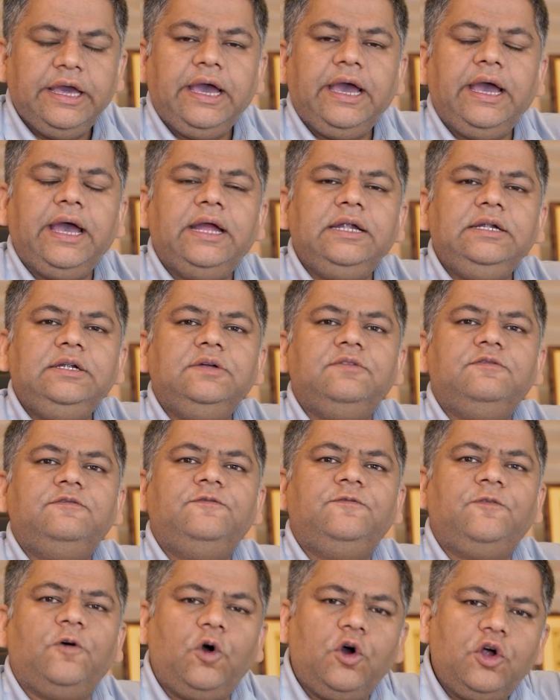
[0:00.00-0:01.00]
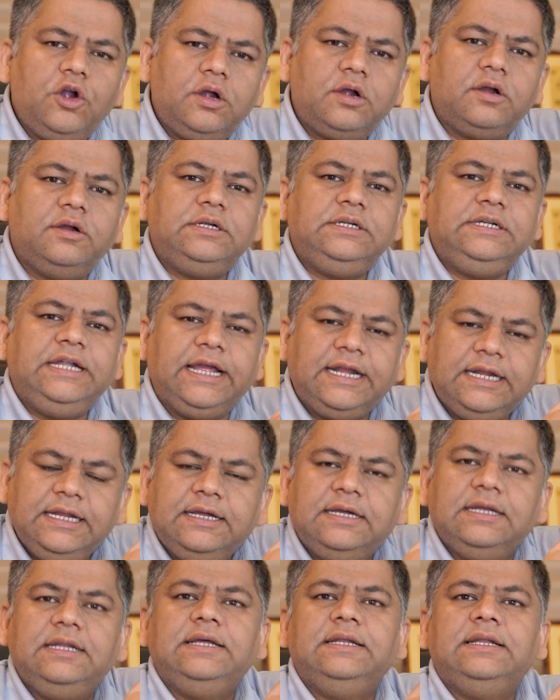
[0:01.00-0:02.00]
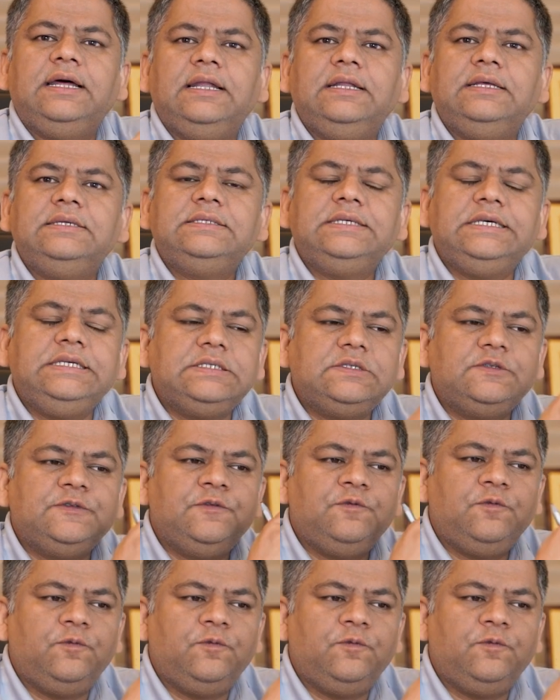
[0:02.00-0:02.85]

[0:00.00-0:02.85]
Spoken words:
And for technical analysis,